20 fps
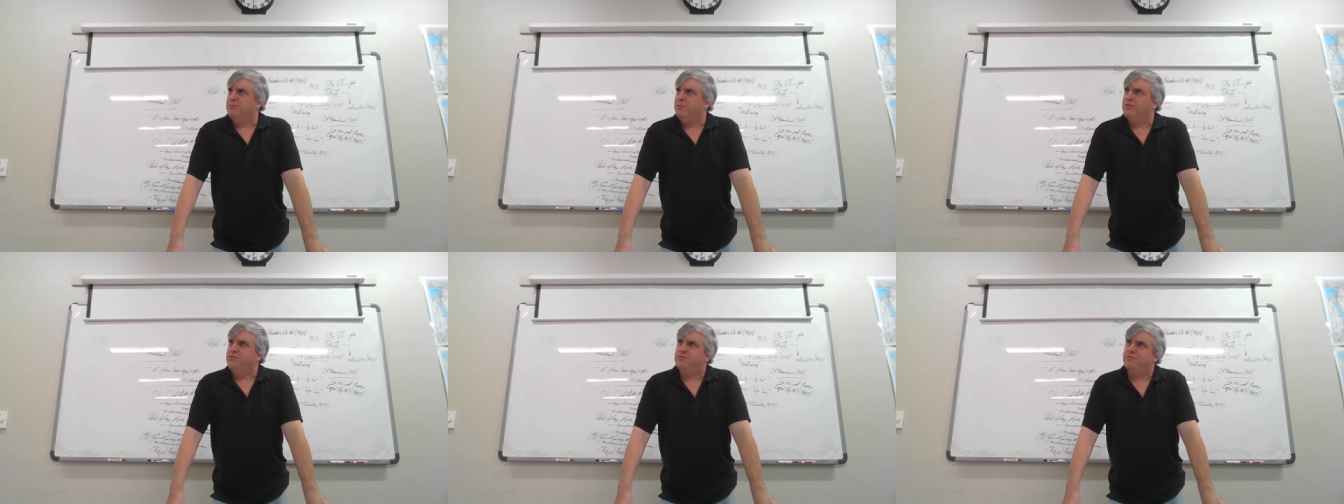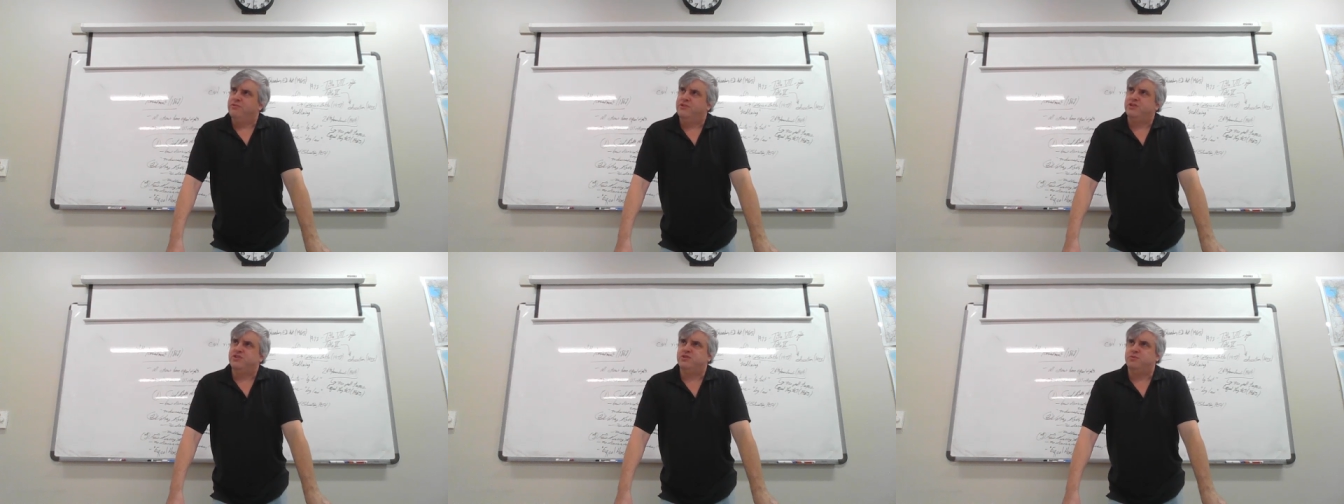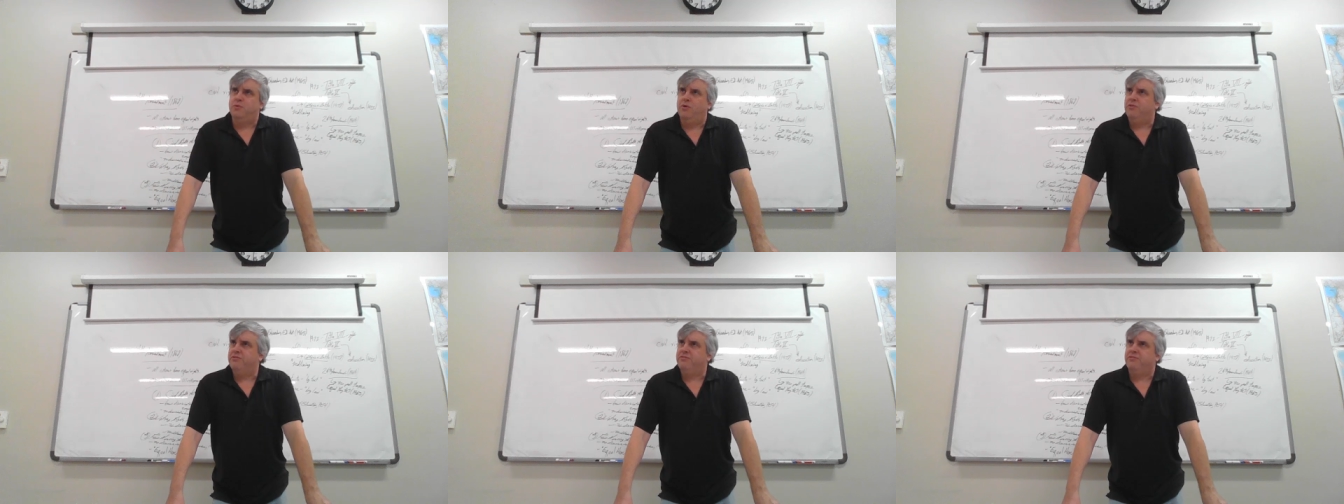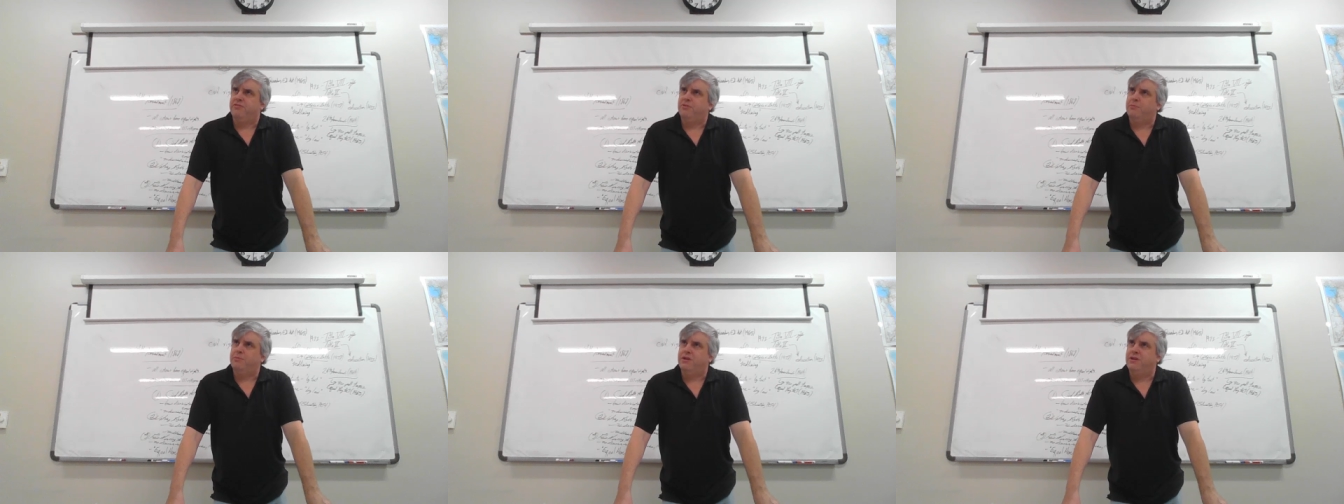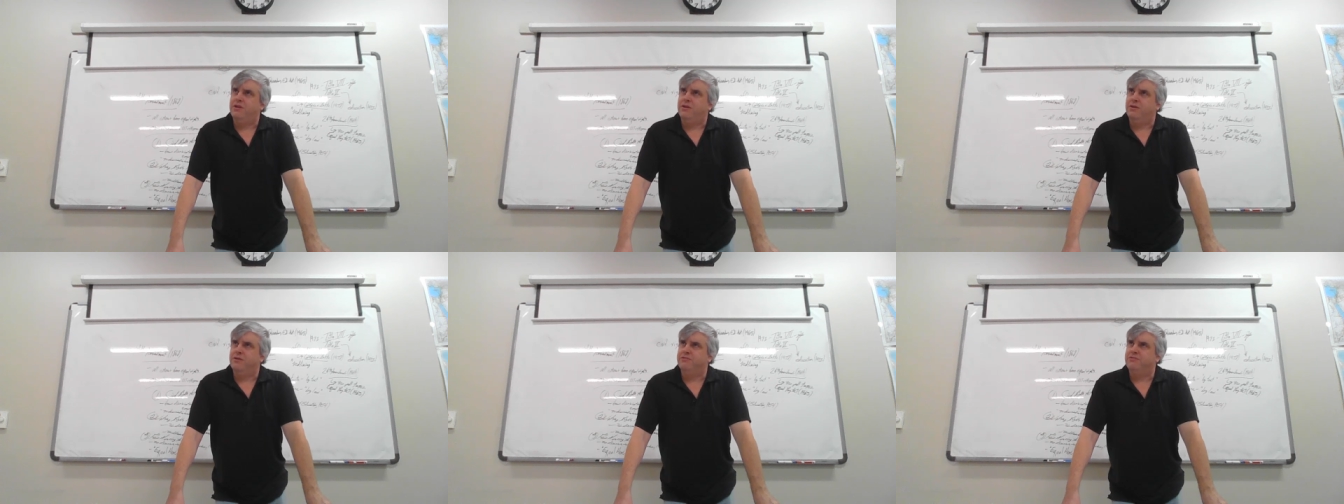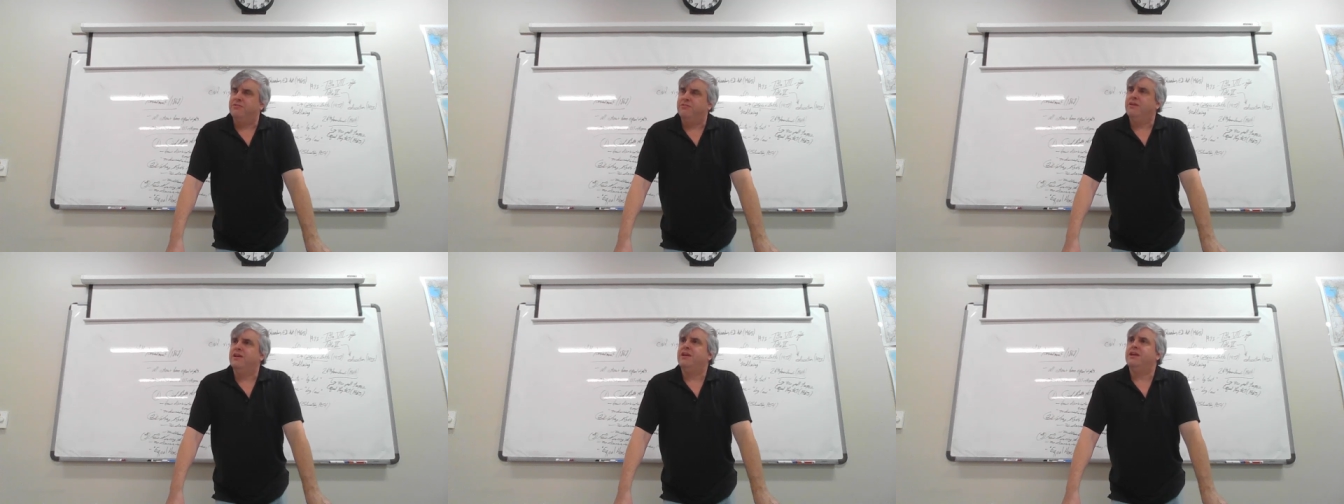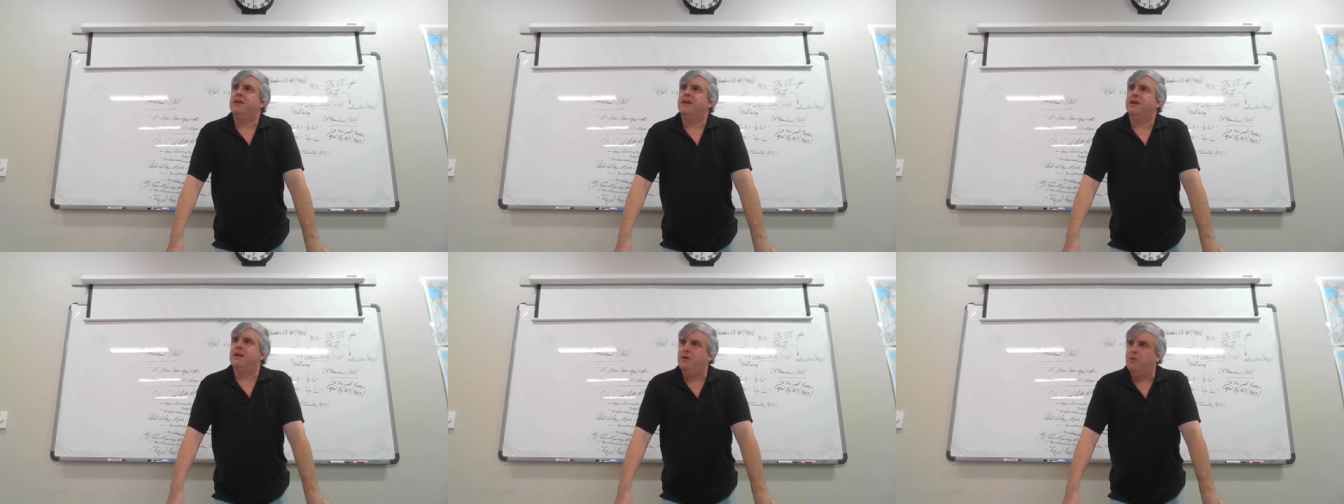what the tradition was for so many years.
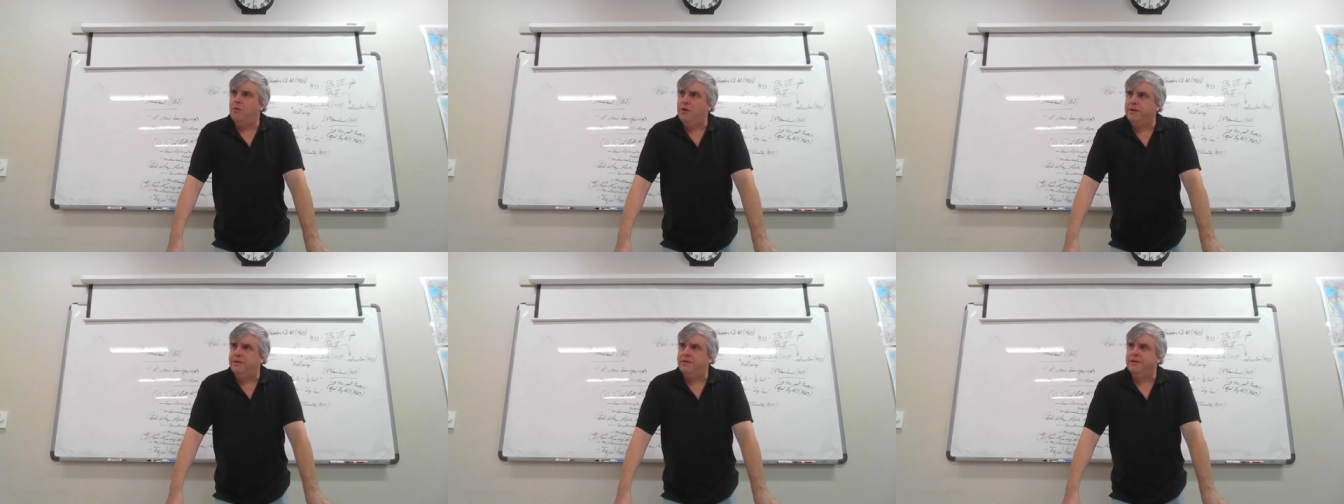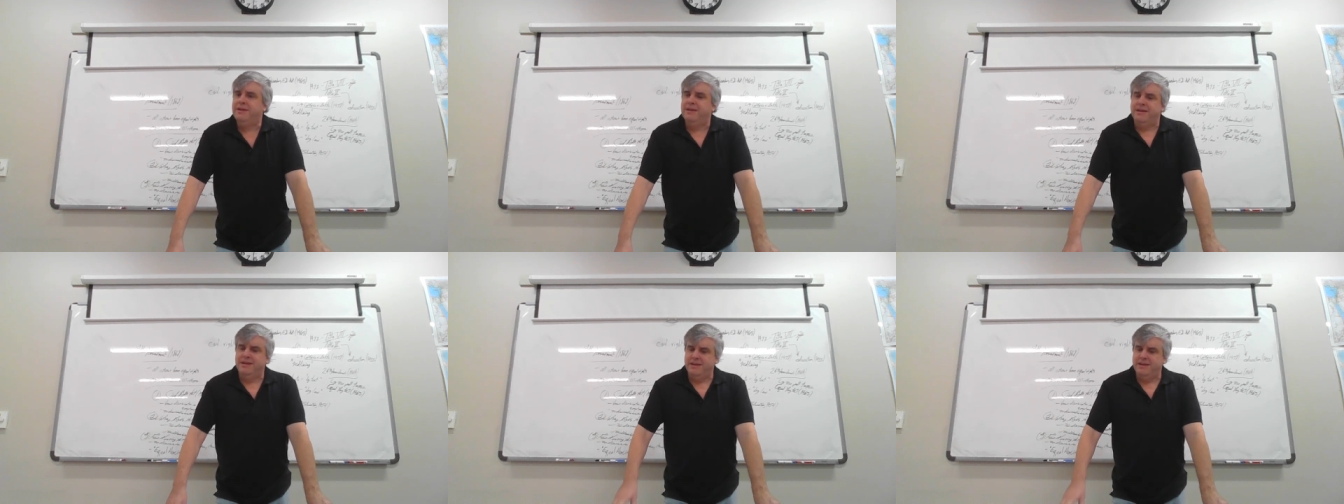You know what?